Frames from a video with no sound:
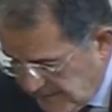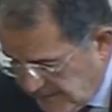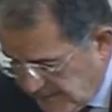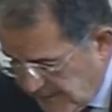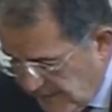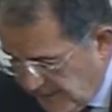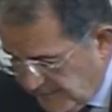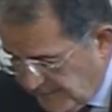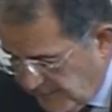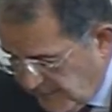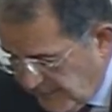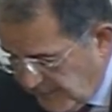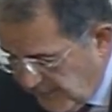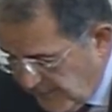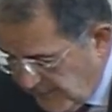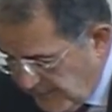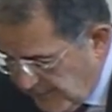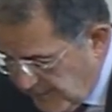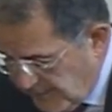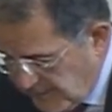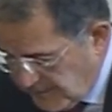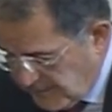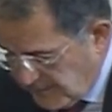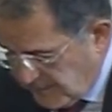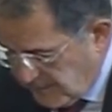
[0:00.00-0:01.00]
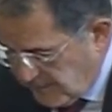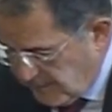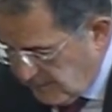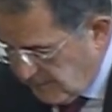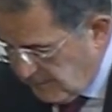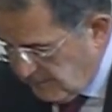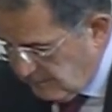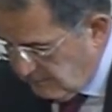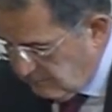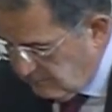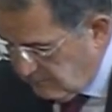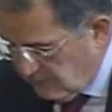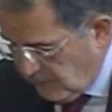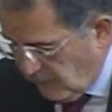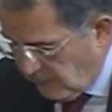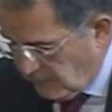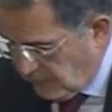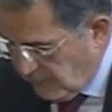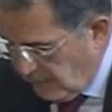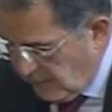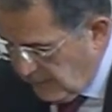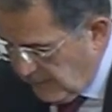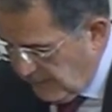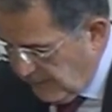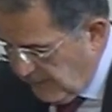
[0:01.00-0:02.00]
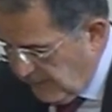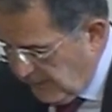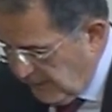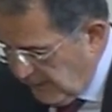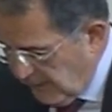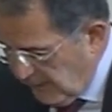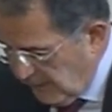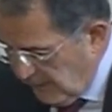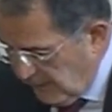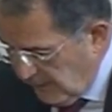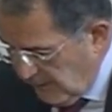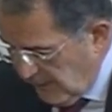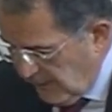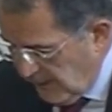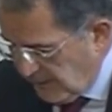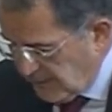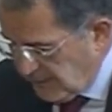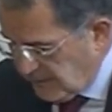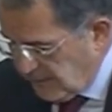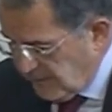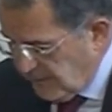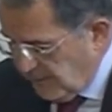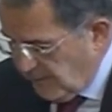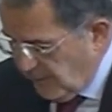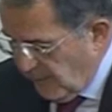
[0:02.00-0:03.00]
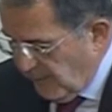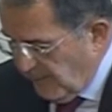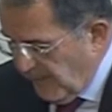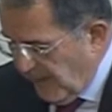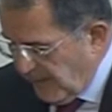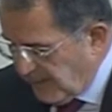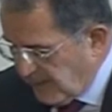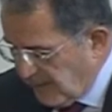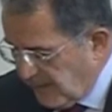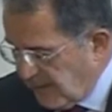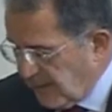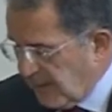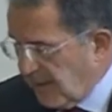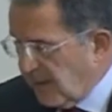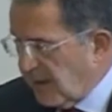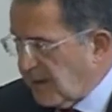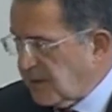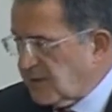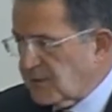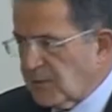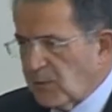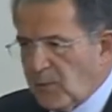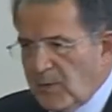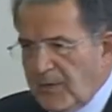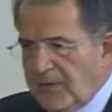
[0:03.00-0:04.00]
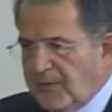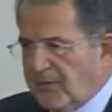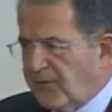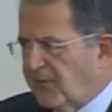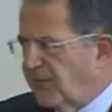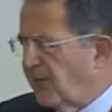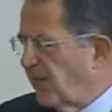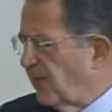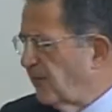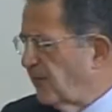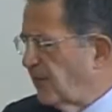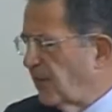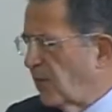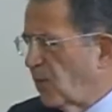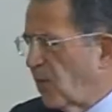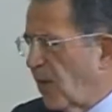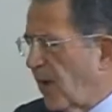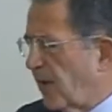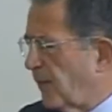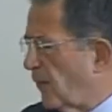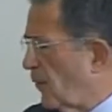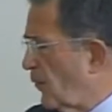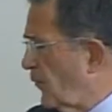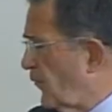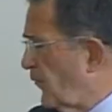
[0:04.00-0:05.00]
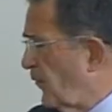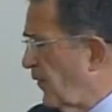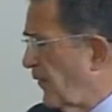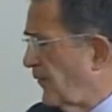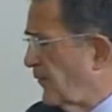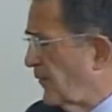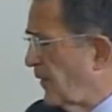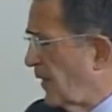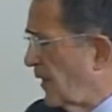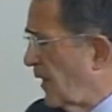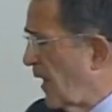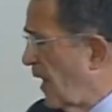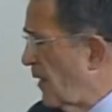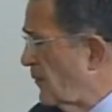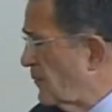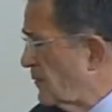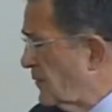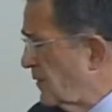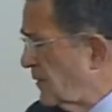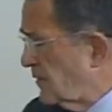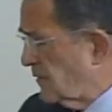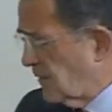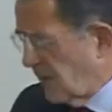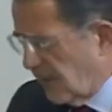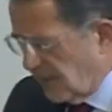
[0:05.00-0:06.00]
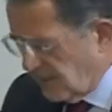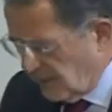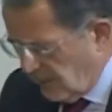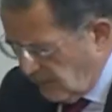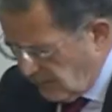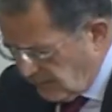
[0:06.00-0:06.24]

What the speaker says: interpreting this not only as diplomatic relation with 51 or 50 countries, I